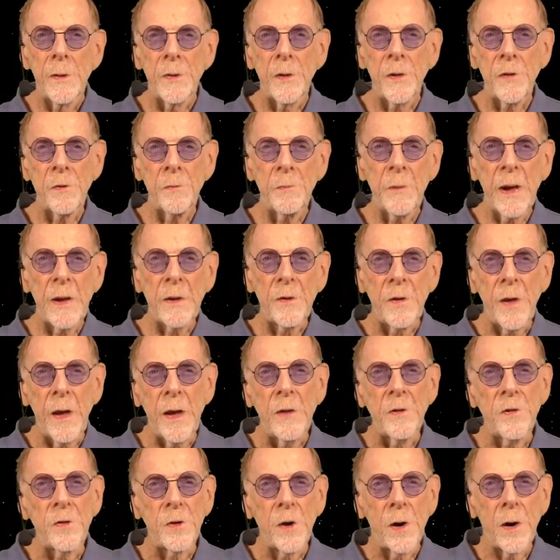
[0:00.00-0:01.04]
This makes
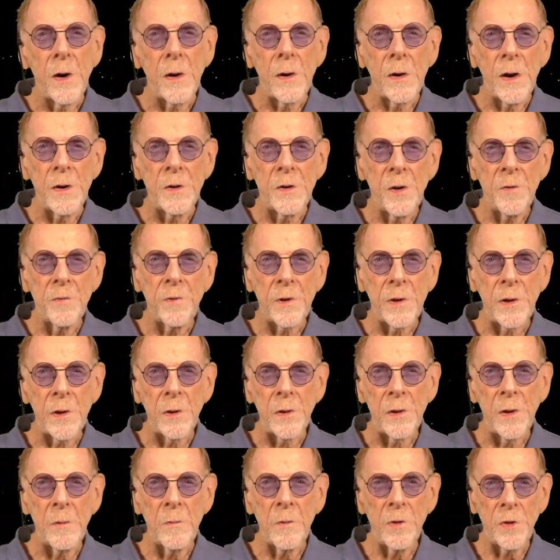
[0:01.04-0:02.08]
A star a
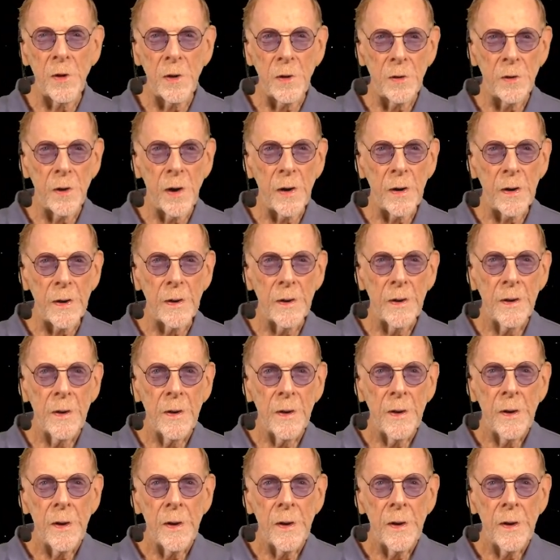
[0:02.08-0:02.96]
difficult imaging target.